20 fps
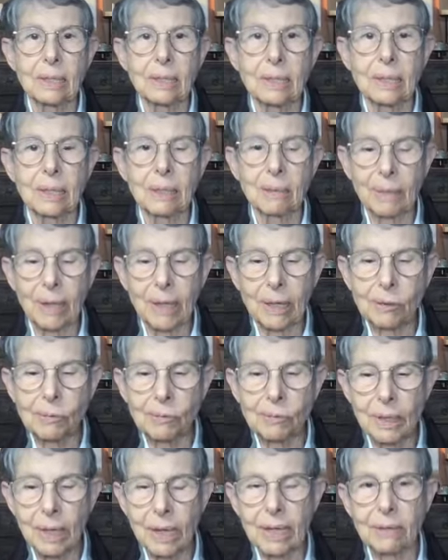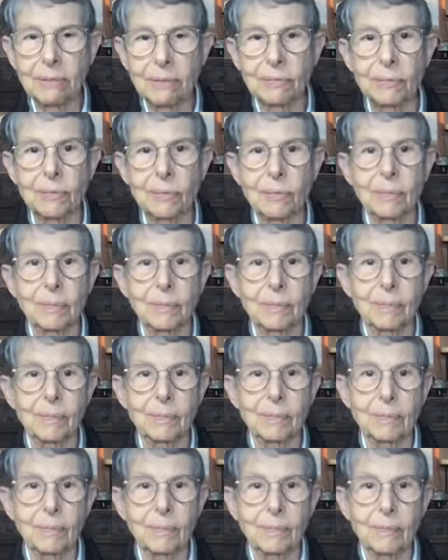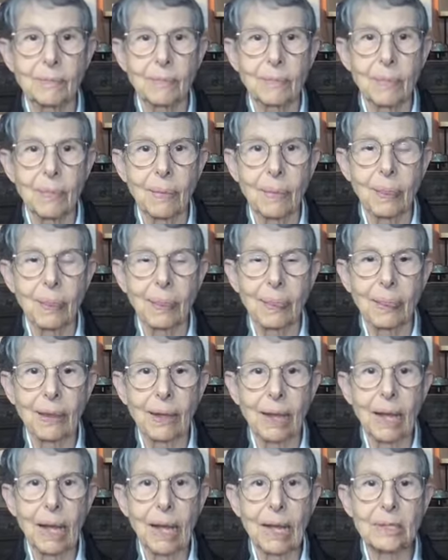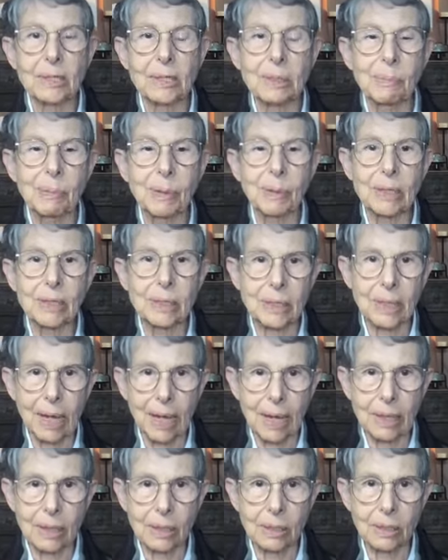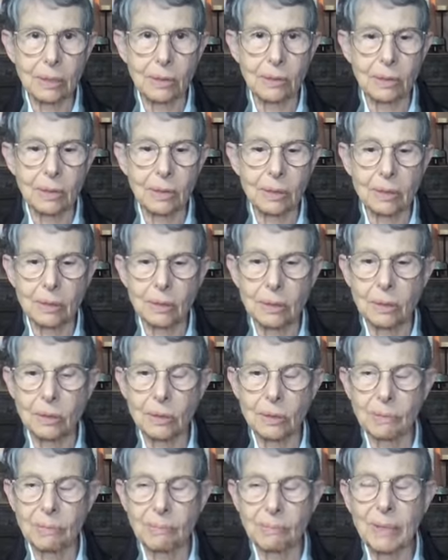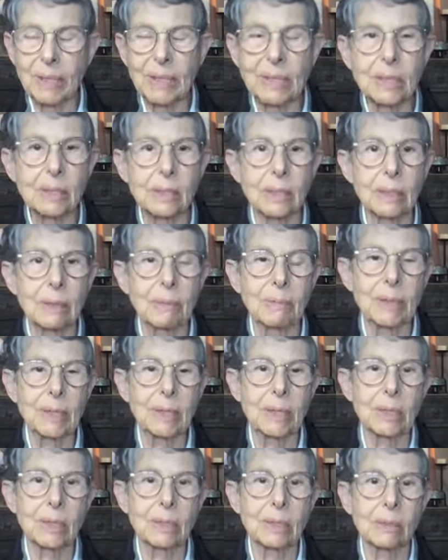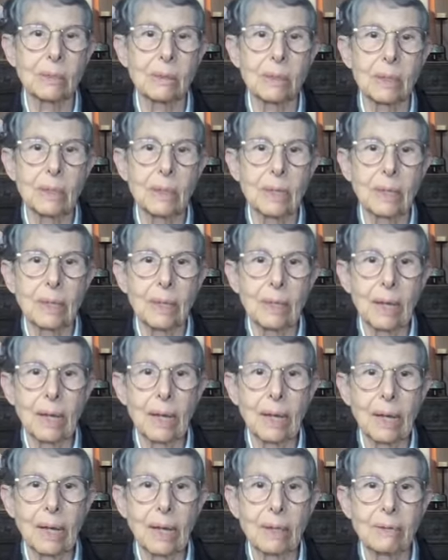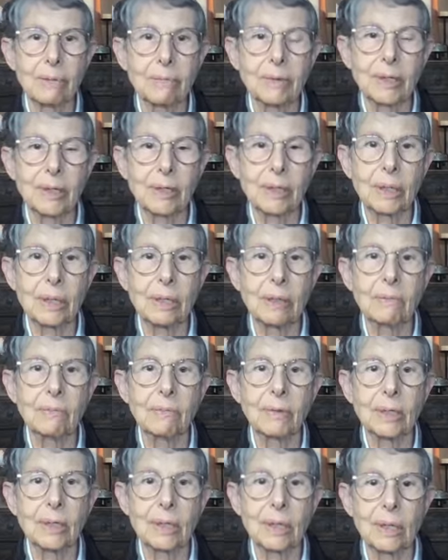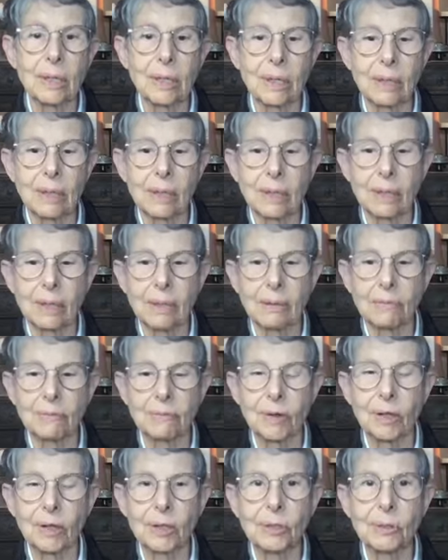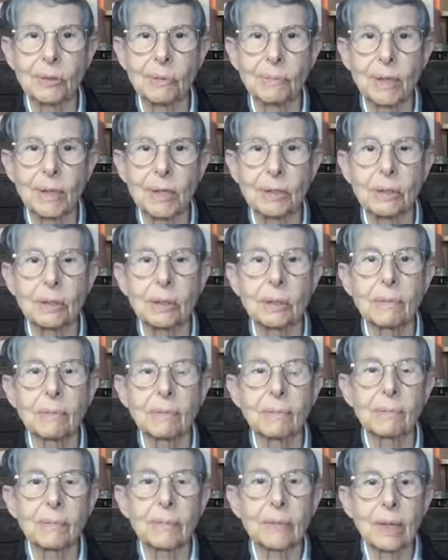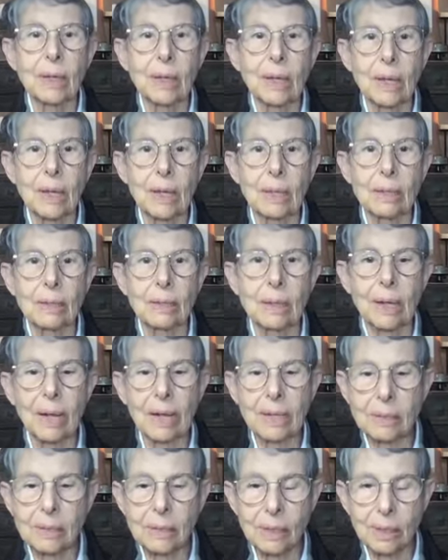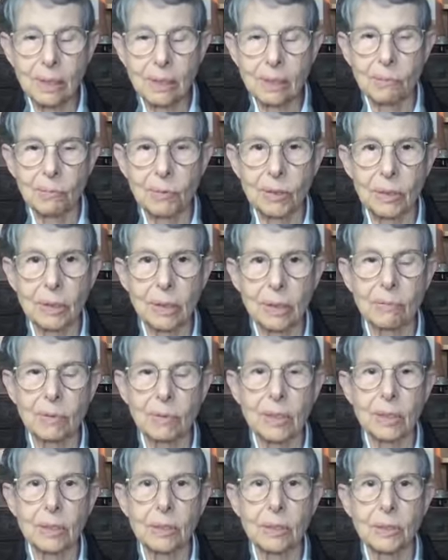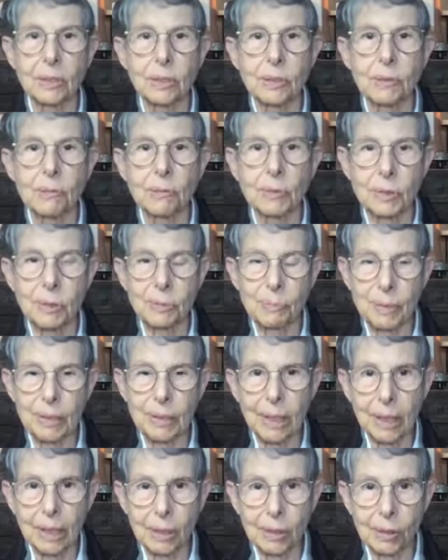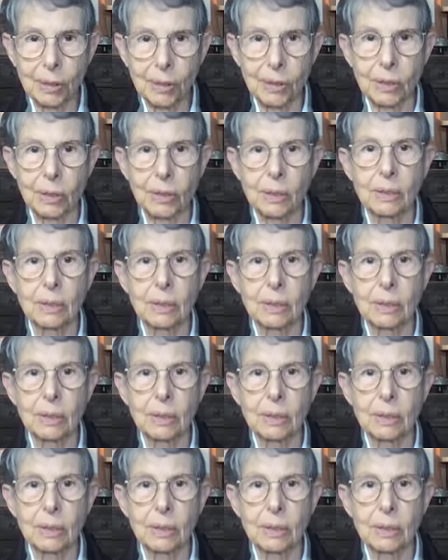In my own life, I had suppressed anger tremendously because I had a very, very volatile mother. And the last thing in the world I wanted to do was be like her.